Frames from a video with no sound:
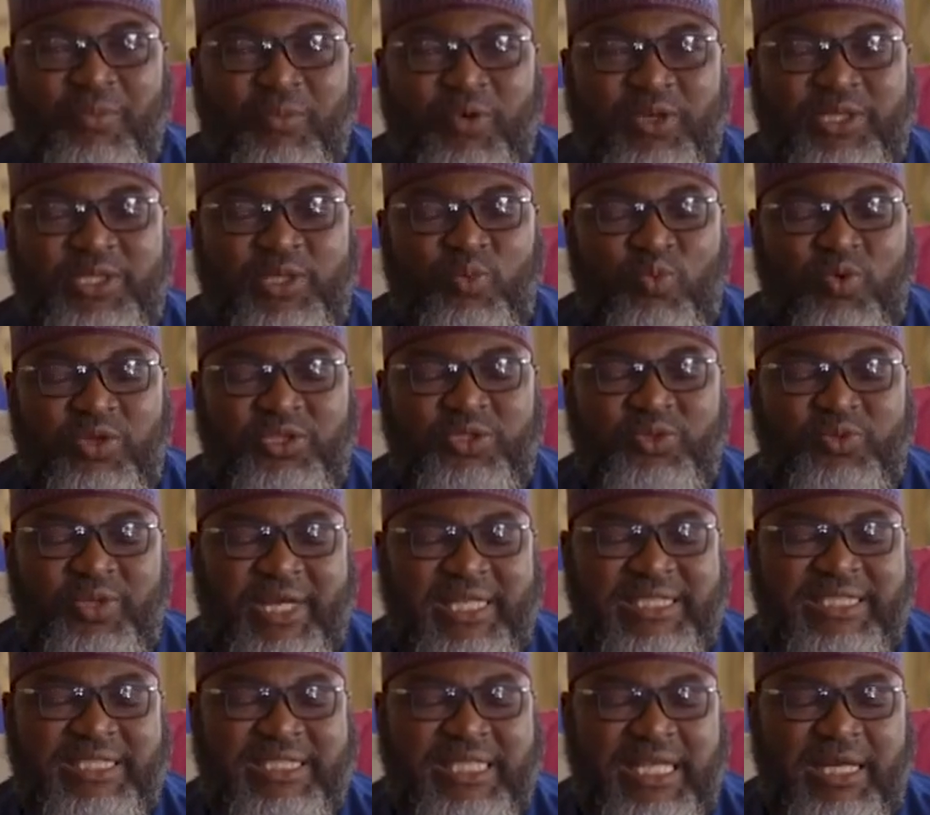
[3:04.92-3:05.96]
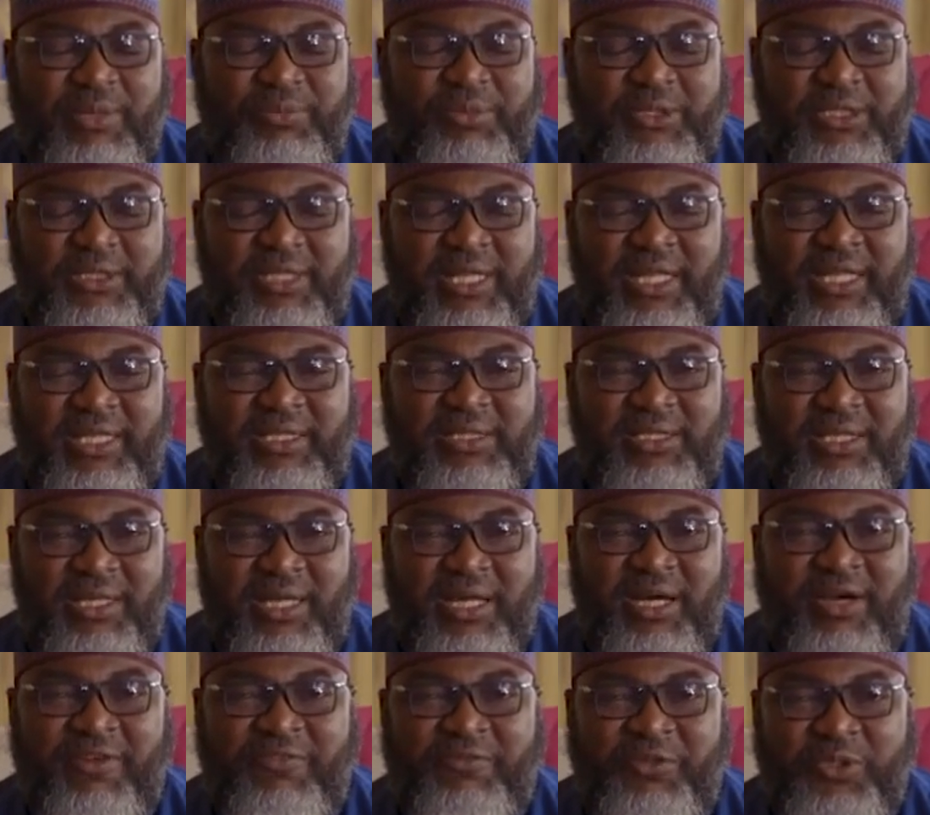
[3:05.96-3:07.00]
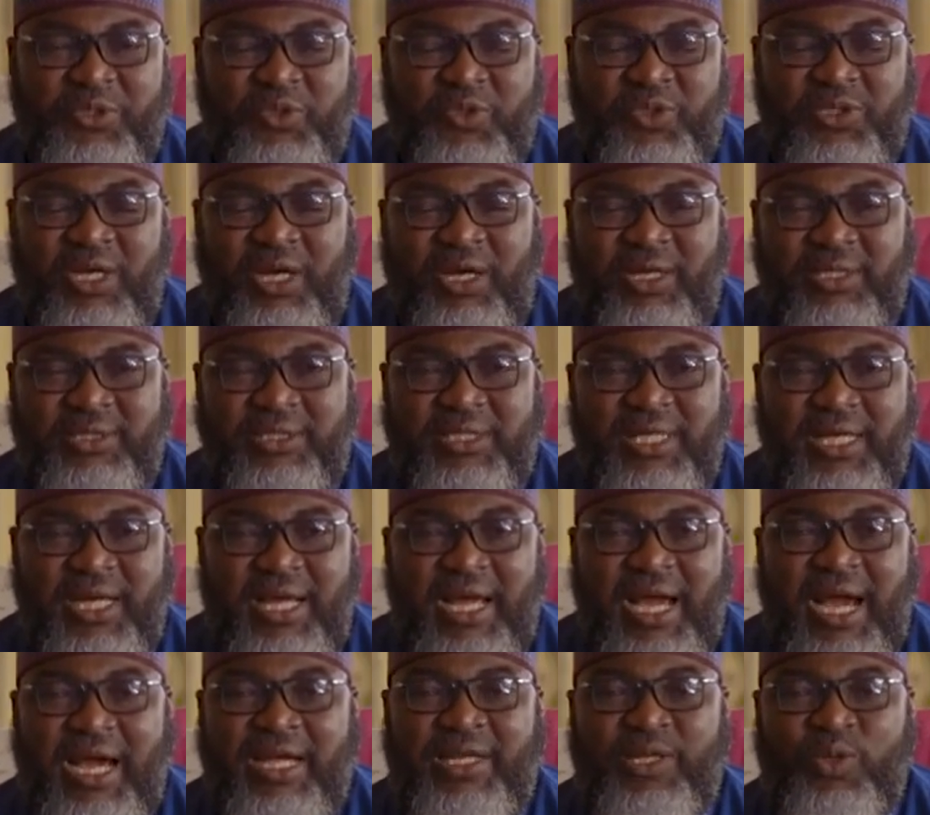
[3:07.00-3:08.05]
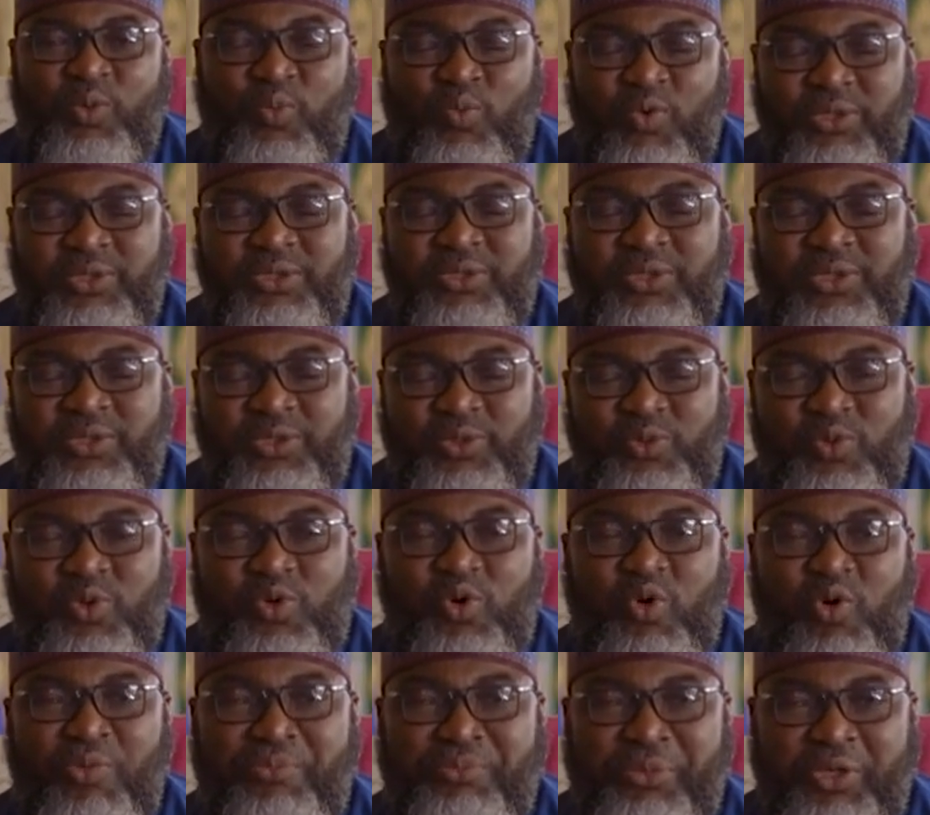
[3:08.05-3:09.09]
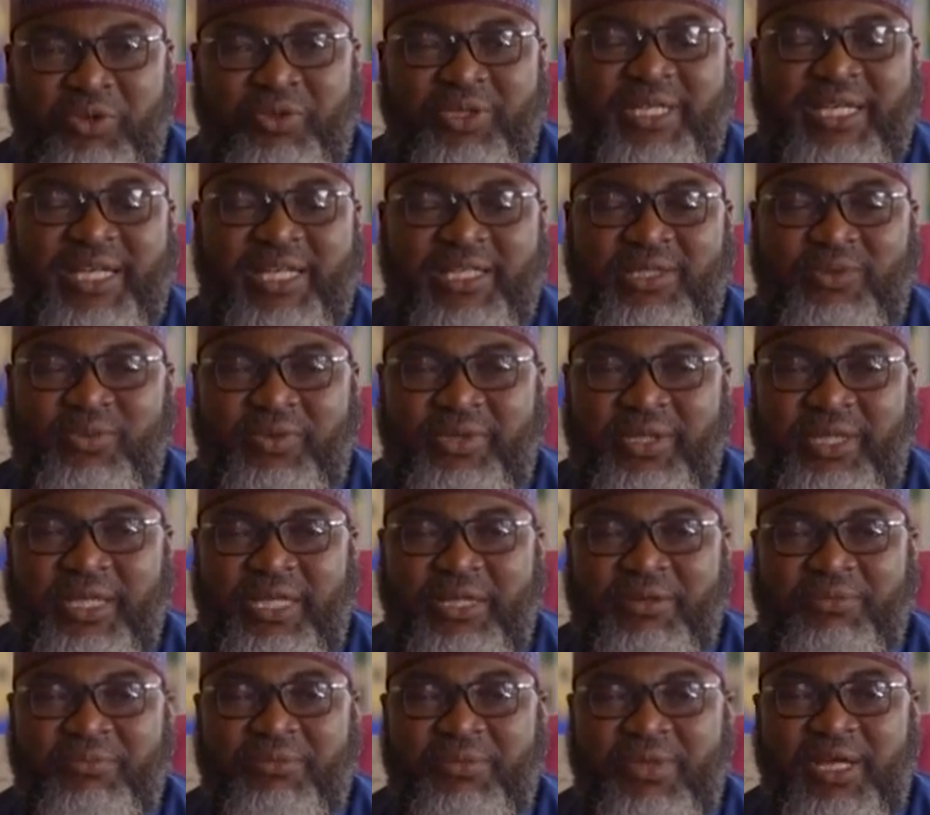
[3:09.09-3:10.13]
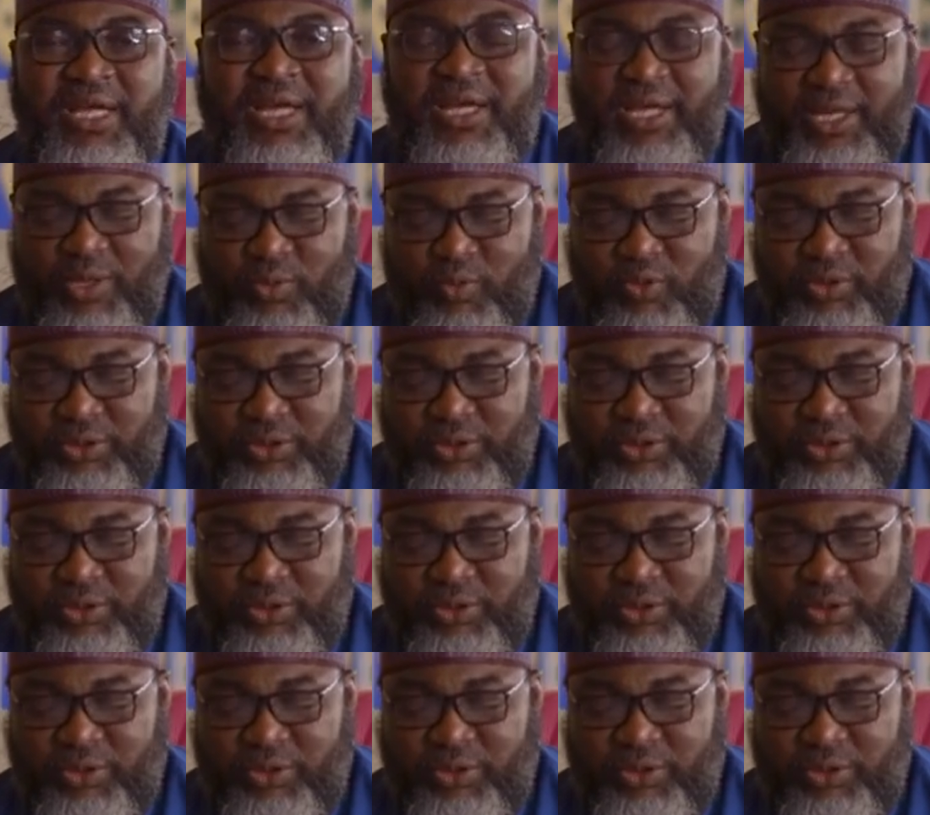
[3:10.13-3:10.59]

But he wants to establish this love between us, and he wants us to communicate with him. He